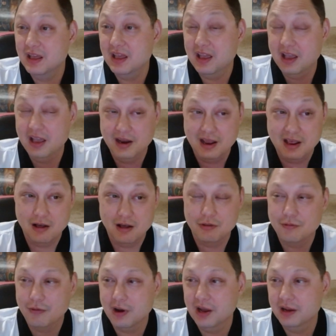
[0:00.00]
and health
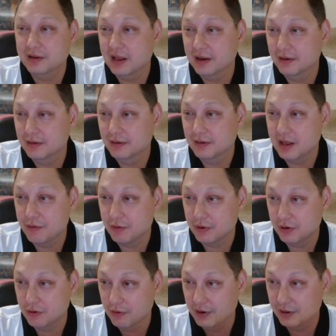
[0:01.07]
wise that he was
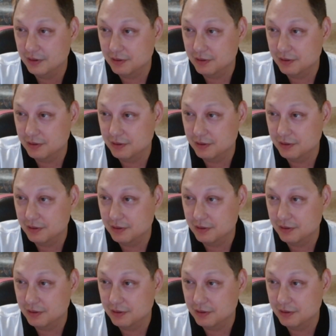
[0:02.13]
going